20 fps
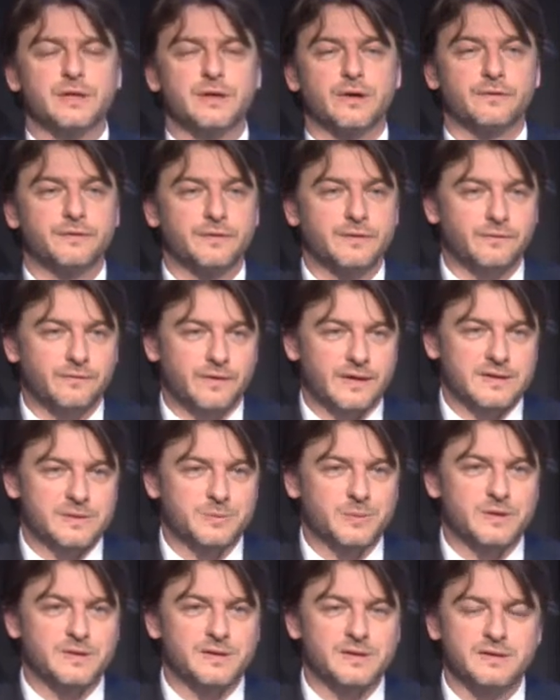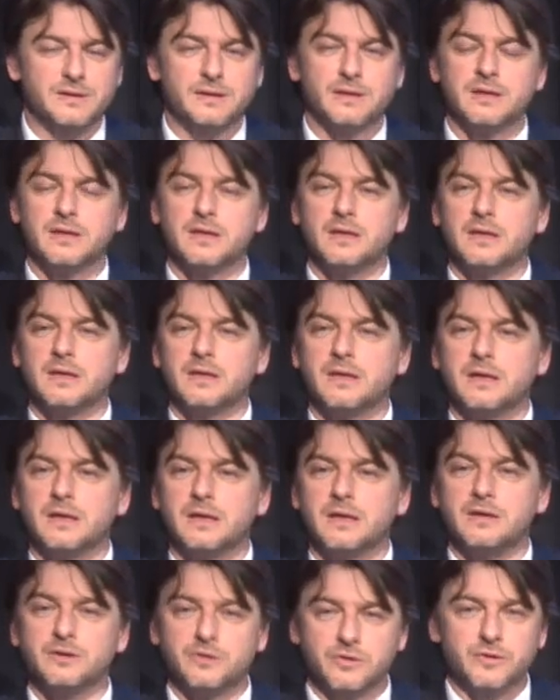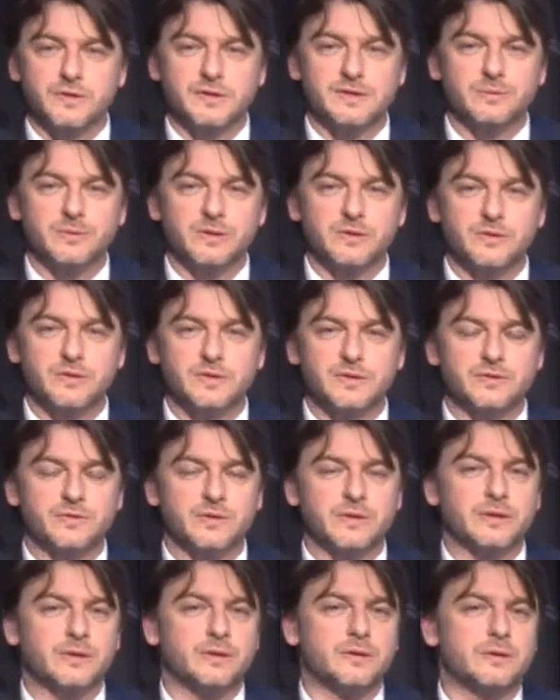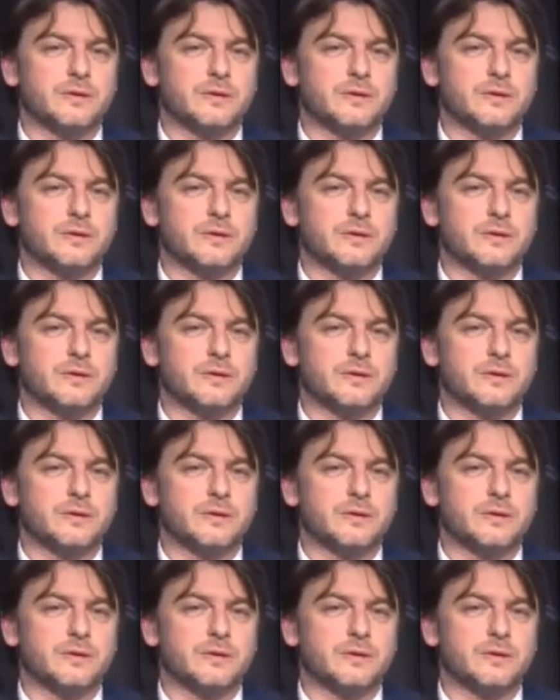of investments in tourism industry.